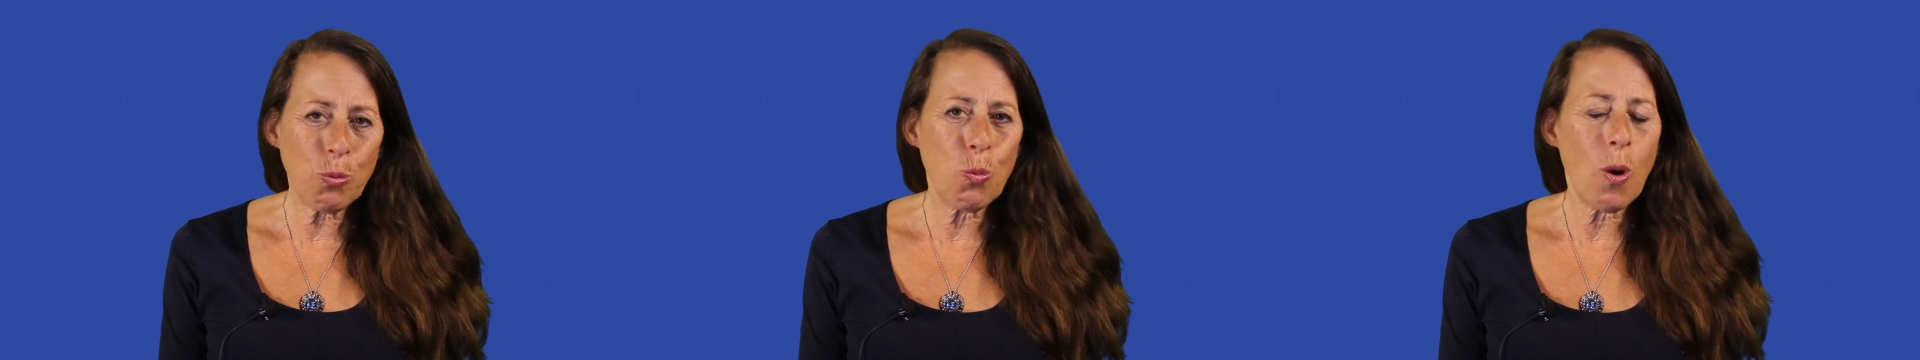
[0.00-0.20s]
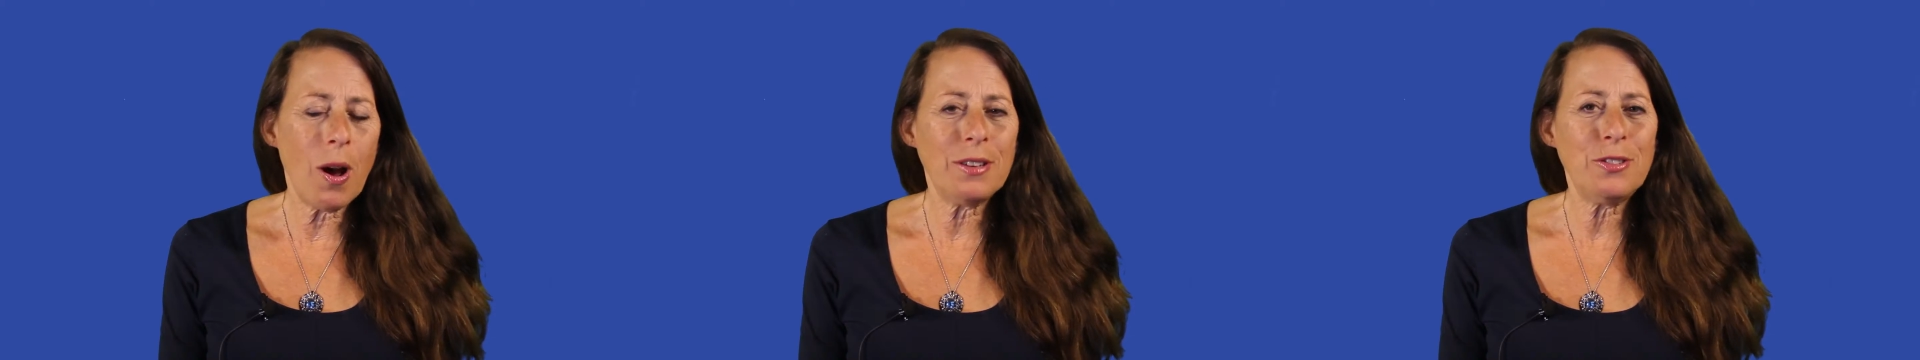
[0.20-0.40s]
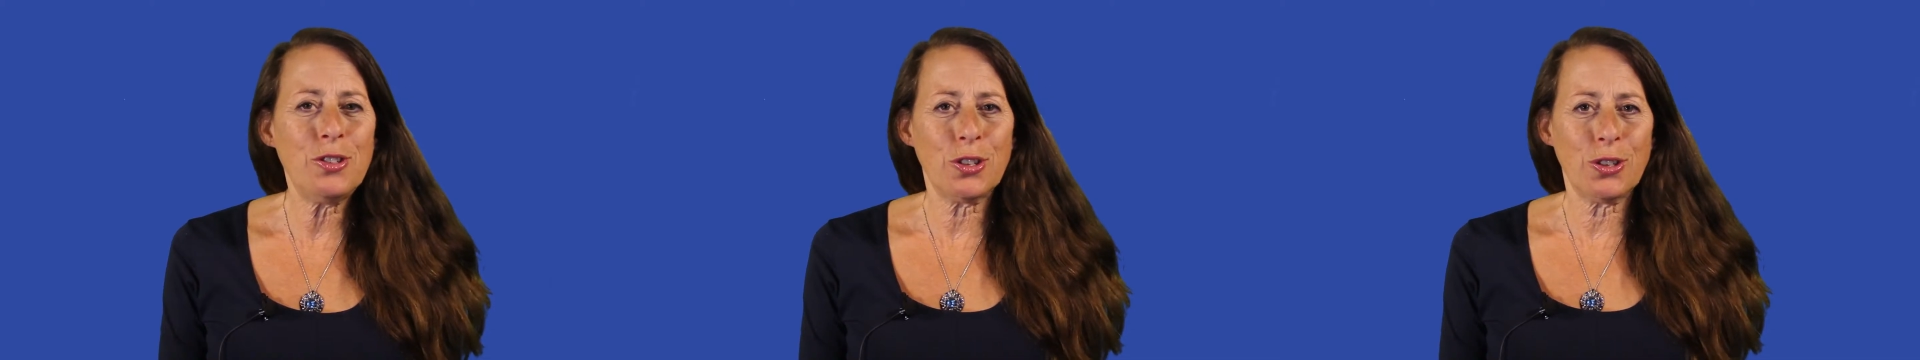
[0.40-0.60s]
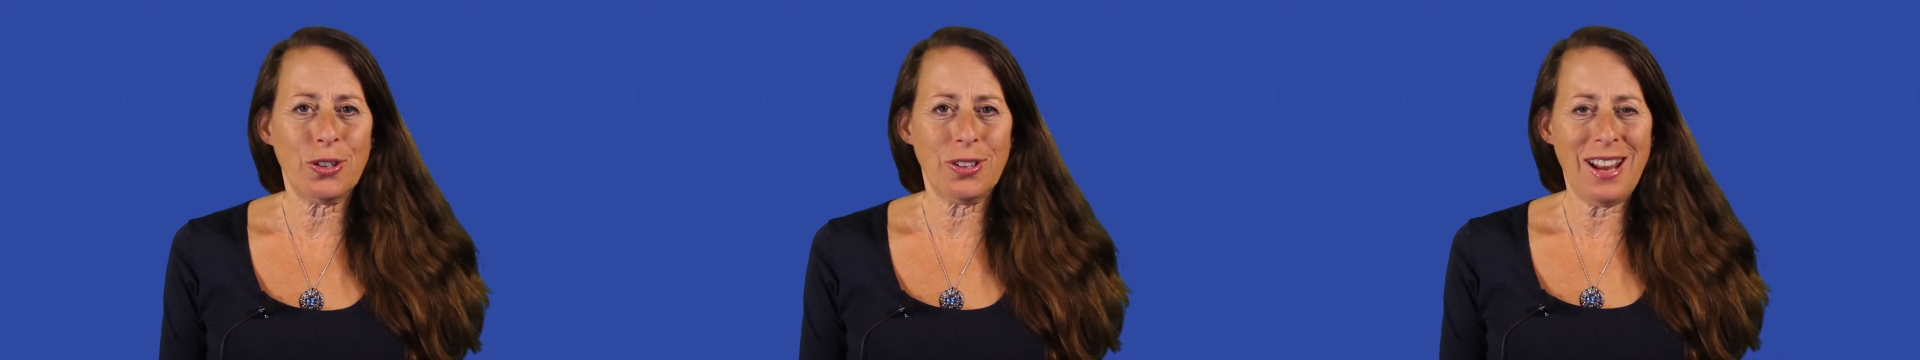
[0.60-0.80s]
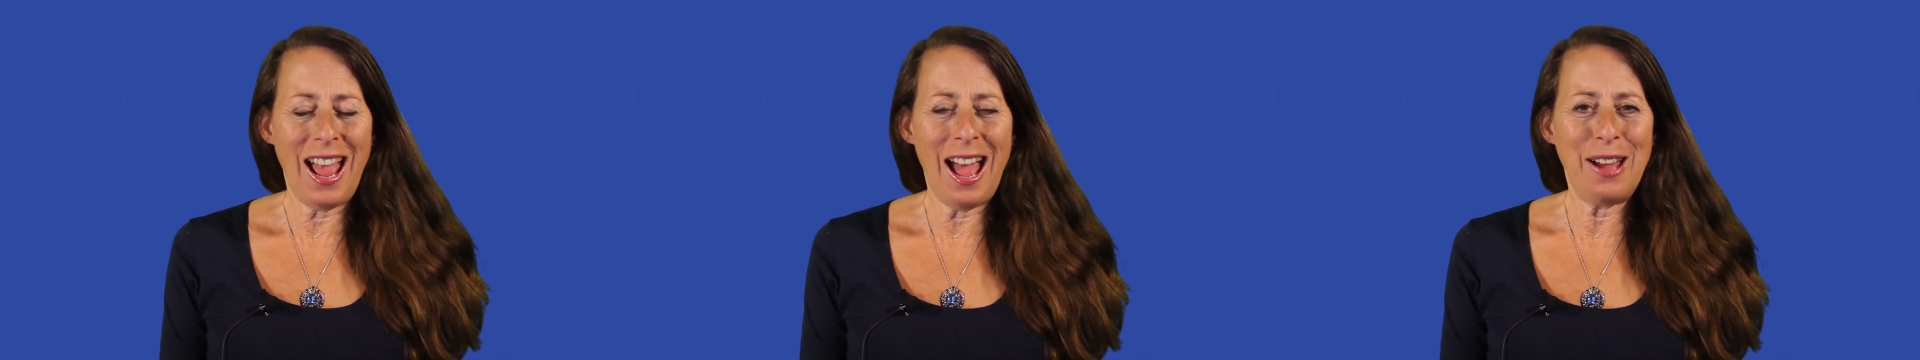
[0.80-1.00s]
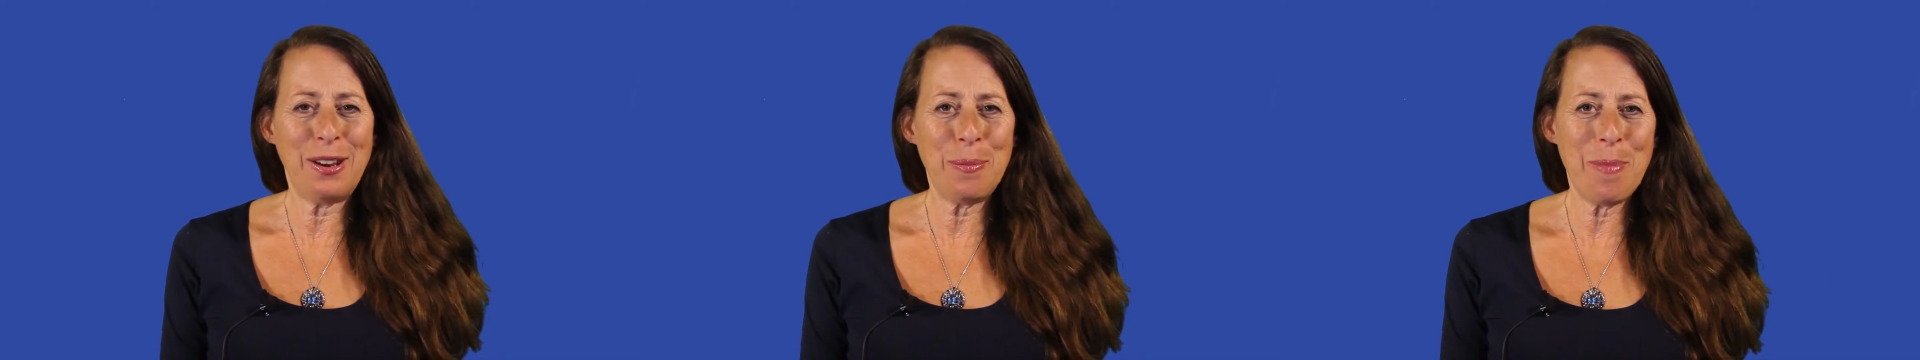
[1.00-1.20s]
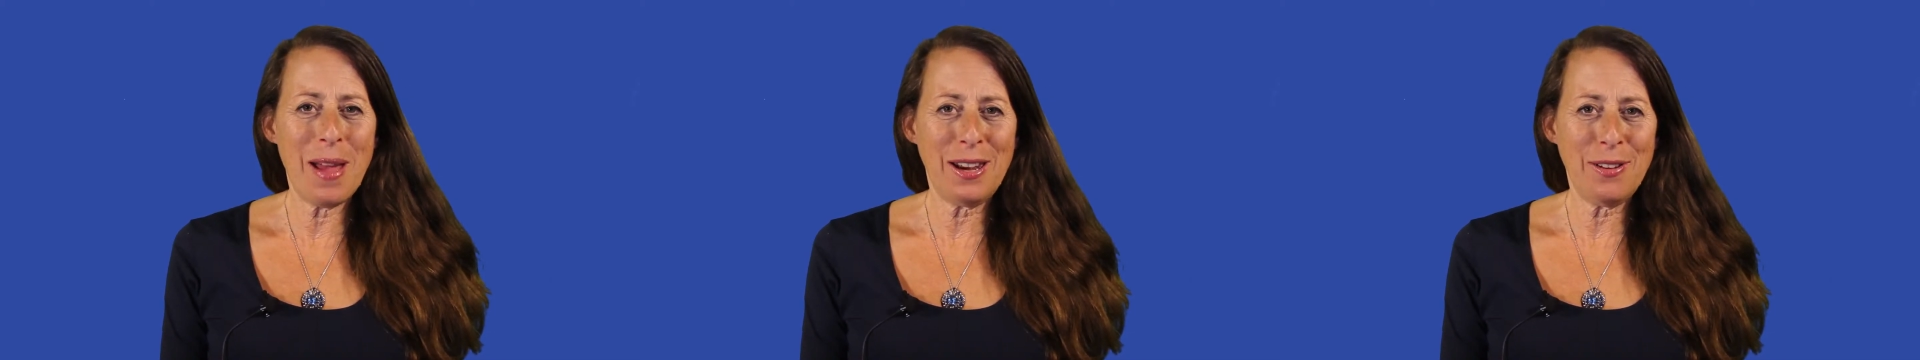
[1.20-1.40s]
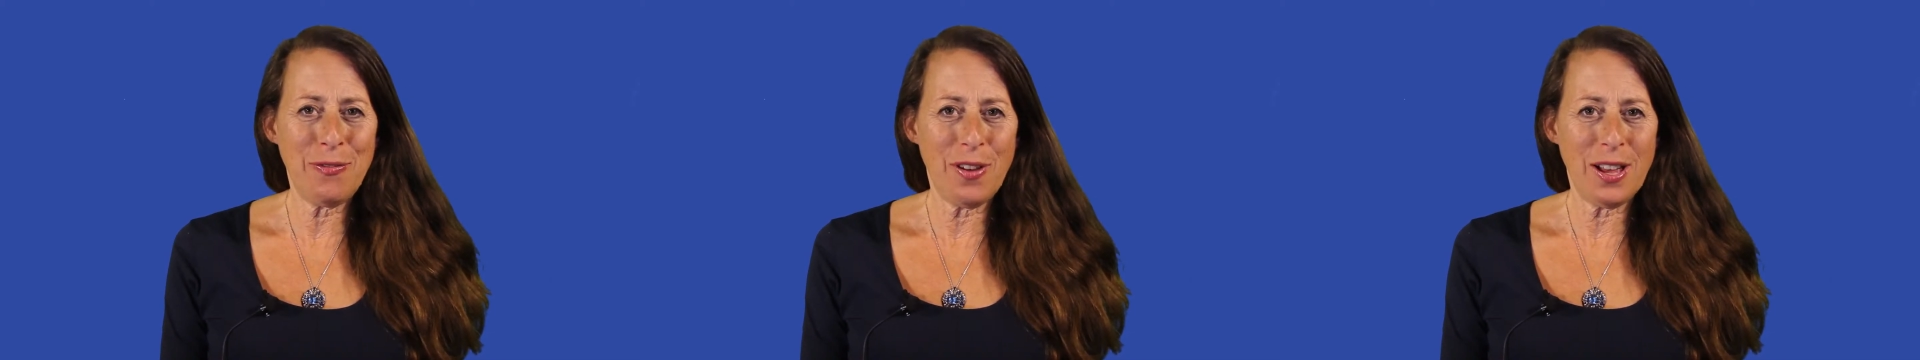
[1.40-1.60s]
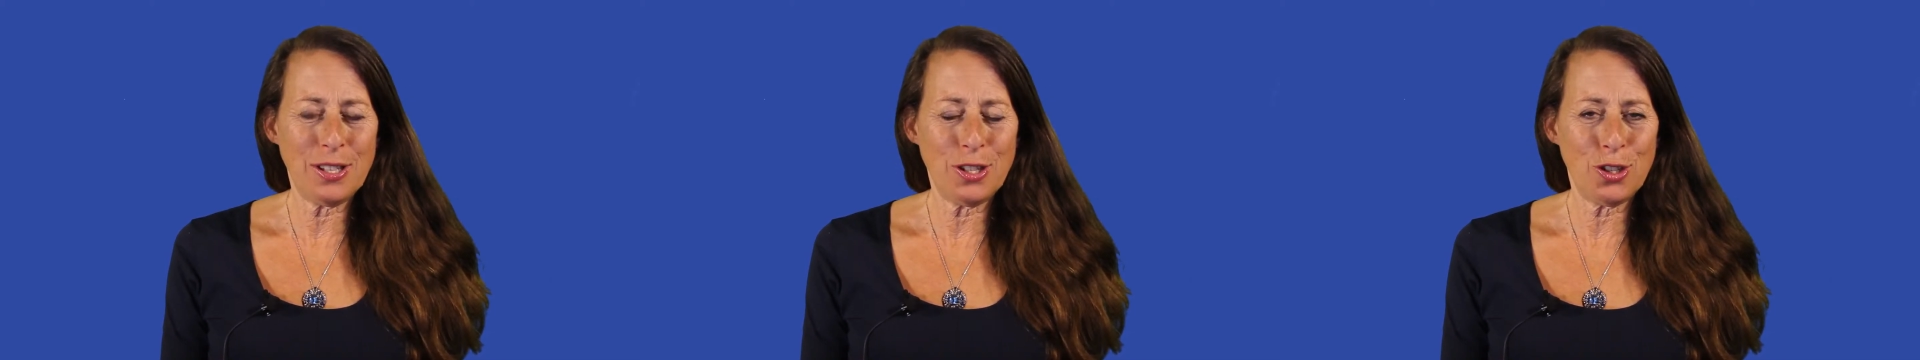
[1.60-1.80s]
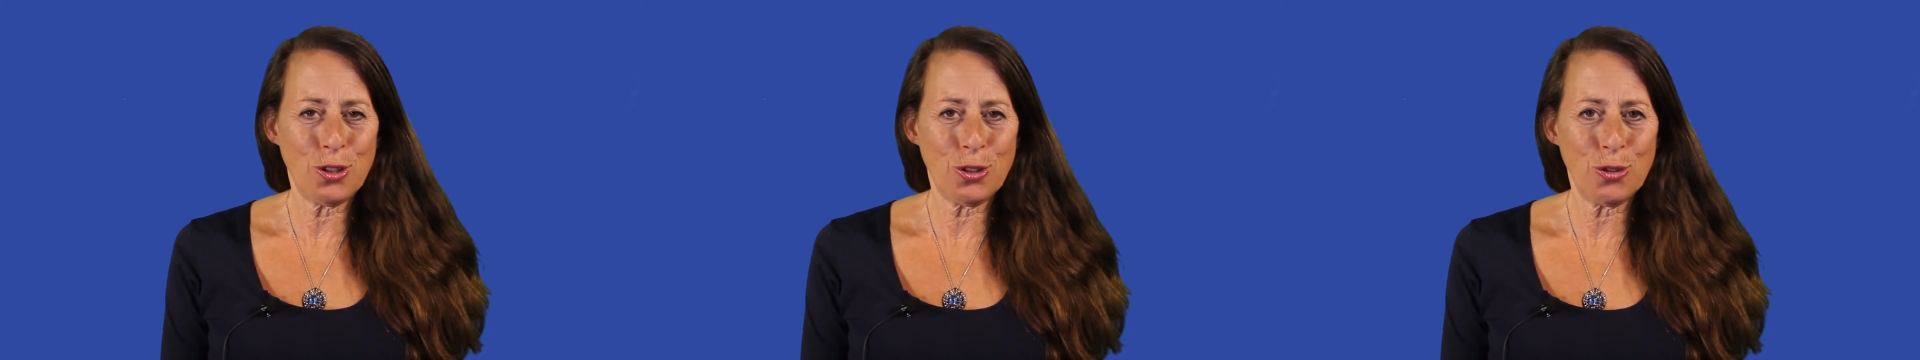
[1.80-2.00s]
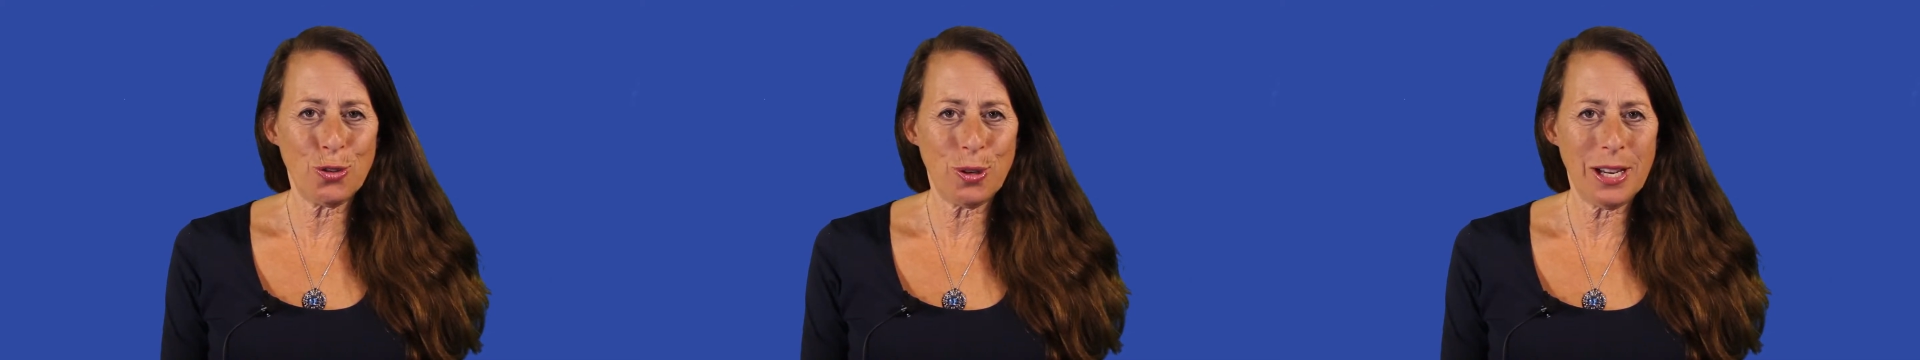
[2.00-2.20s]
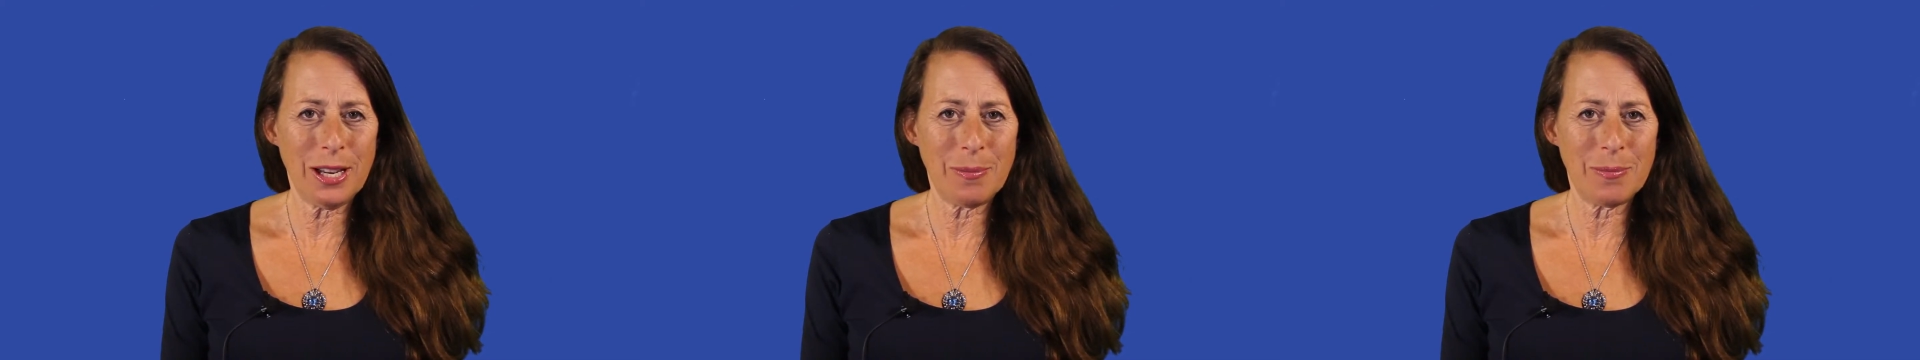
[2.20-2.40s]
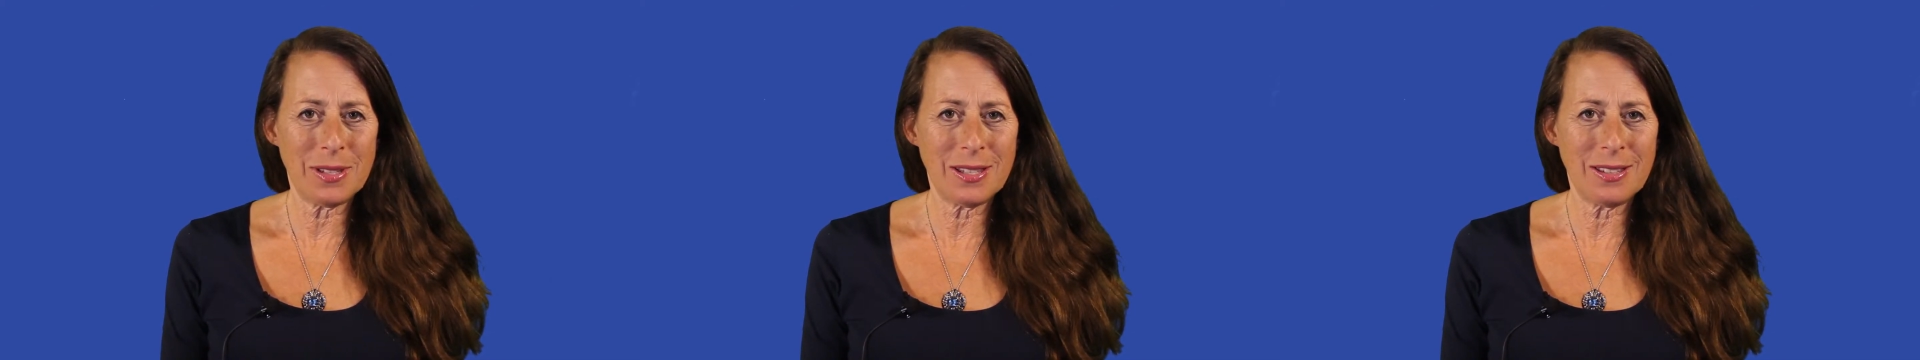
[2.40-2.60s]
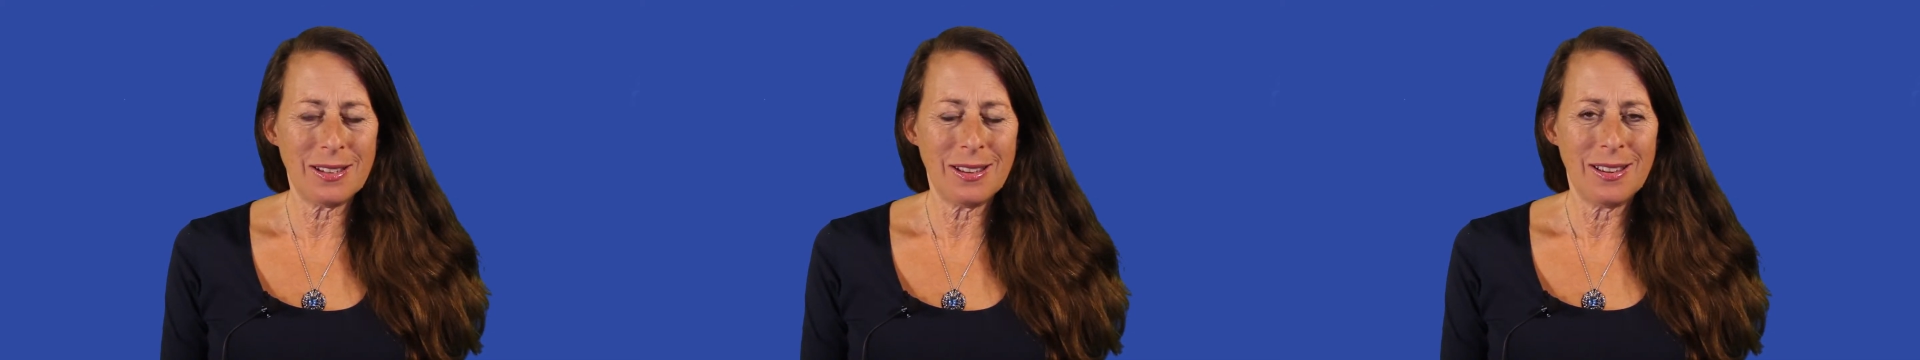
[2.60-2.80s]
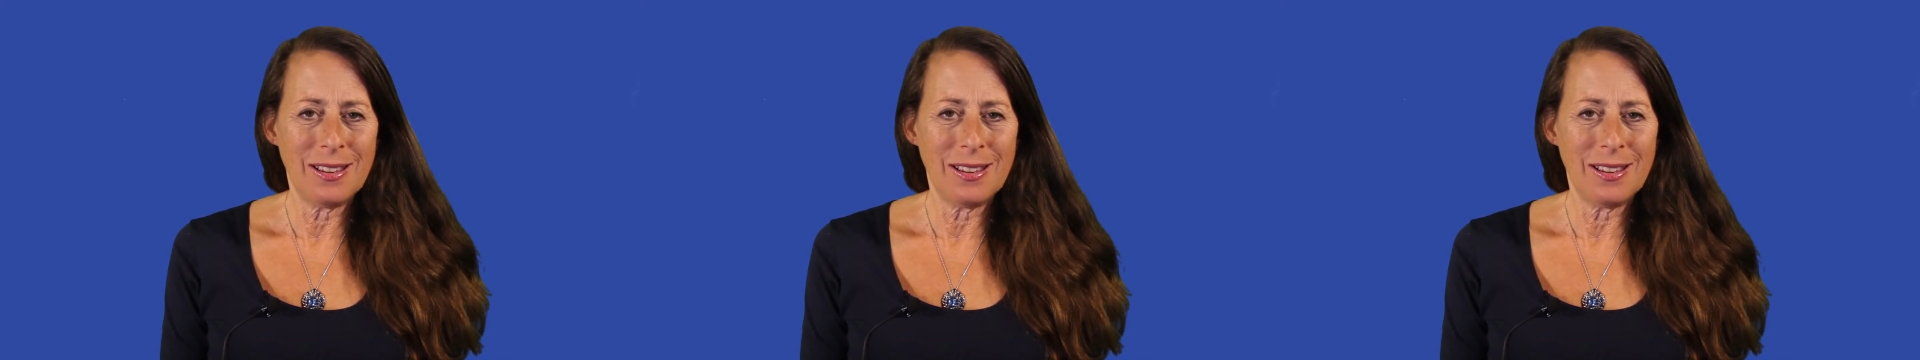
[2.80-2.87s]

wondered how to manifest your dreams?